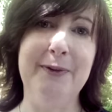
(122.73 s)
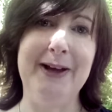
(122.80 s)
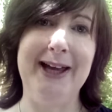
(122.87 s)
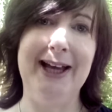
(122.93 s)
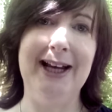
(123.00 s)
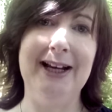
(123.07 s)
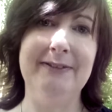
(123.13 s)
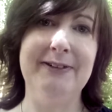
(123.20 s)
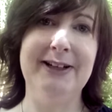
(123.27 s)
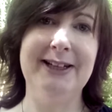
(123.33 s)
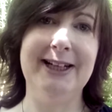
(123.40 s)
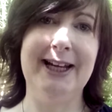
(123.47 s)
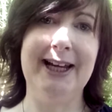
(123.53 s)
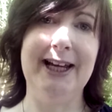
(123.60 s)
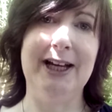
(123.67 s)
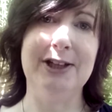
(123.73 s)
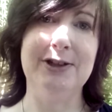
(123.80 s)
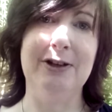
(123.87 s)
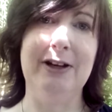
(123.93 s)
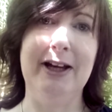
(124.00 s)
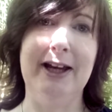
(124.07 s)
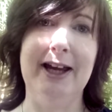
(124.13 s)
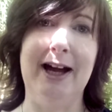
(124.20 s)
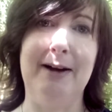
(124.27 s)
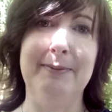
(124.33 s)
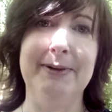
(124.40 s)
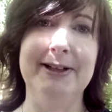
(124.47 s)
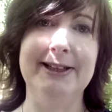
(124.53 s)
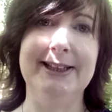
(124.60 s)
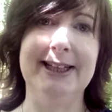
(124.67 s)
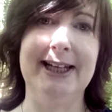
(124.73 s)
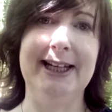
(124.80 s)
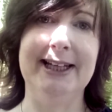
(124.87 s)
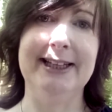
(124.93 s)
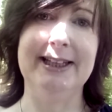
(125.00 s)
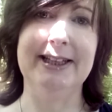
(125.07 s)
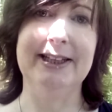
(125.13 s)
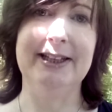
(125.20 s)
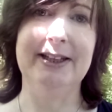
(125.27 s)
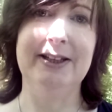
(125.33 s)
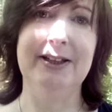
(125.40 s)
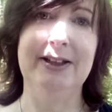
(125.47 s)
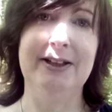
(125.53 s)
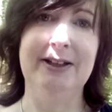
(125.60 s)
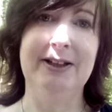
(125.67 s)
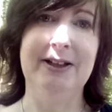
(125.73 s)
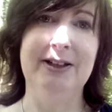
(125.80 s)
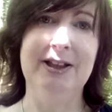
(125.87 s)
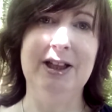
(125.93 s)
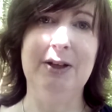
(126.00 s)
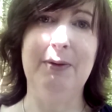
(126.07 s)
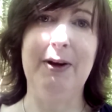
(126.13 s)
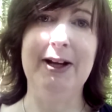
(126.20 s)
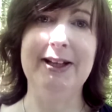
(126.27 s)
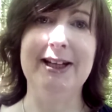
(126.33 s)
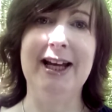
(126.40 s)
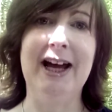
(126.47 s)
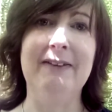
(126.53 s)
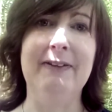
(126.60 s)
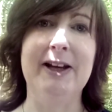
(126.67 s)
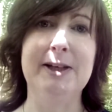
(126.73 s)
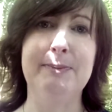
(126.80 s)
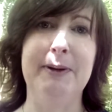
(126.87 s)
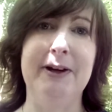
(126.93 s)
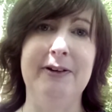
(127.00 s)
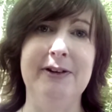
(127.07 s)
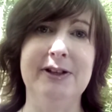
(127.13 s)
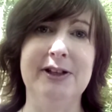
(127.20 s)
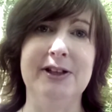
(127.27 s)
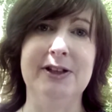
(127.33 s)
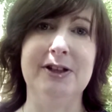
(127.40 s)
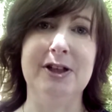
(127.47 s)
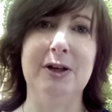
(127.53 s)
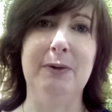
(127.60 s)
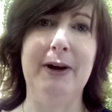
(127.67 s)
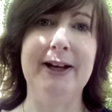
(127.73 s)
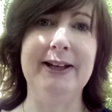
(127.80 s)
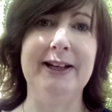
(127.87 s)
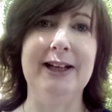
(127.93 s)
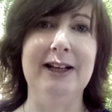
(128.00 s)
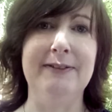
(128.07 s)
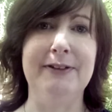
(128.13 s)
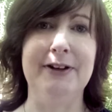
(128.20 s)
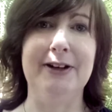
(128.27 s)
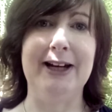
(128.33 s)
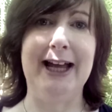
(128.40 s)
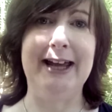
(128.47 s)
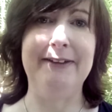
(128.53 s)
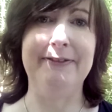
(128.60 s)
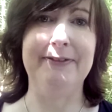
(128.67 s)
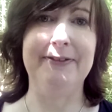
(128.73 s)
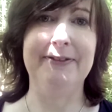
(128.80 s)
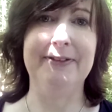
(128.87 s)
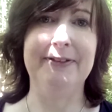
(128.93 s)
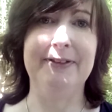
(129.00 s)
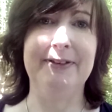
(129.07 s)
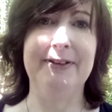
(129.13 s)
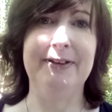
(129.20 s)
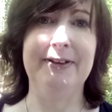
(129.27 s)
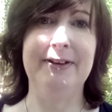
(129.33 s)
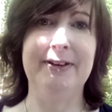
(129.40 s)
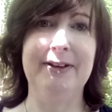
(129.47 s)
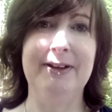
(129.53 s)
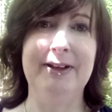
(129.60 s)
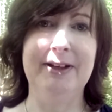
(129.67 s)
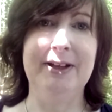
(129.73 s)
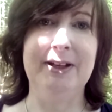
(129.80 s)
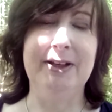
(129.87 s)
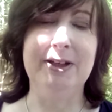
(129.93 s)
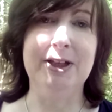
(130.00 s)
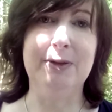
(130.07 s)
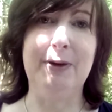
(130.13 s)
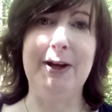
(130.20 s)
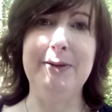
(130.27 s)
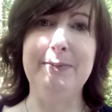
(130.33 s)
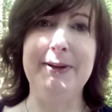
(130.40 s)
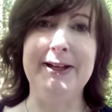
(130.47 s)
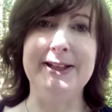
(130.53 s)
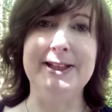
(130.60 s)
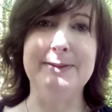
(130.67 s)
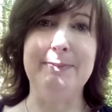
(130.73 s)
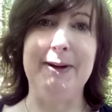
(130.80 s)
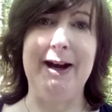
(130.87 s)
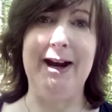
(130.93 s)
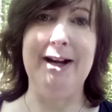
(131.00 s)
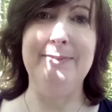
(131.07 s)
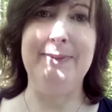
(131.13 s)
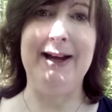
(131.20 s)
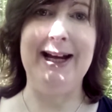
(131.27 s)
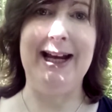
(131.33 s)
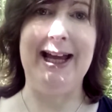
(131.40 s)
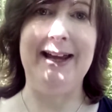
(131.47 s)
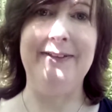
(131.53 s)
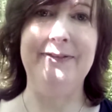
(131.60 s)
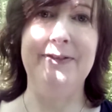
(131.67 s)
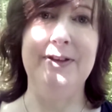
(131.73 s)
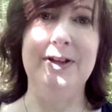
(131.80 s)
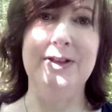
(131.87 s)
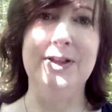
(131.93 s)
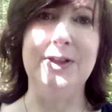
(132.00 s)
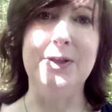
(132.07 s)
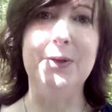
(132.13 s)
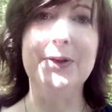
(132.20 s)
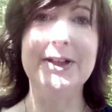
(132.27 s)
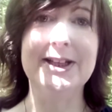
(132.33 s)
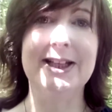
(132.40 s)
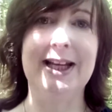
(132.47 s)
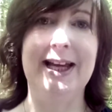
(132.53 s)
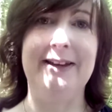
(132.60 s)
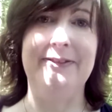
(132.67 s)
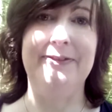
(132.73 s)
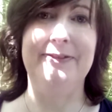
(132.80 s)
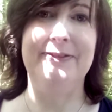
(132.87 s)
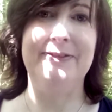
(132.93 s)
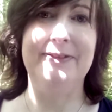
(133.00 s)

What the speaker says: well every day, as Julia Cameron says, to go out and have experiences, to go out and live your life, to go out and be inspired by life, to notice life,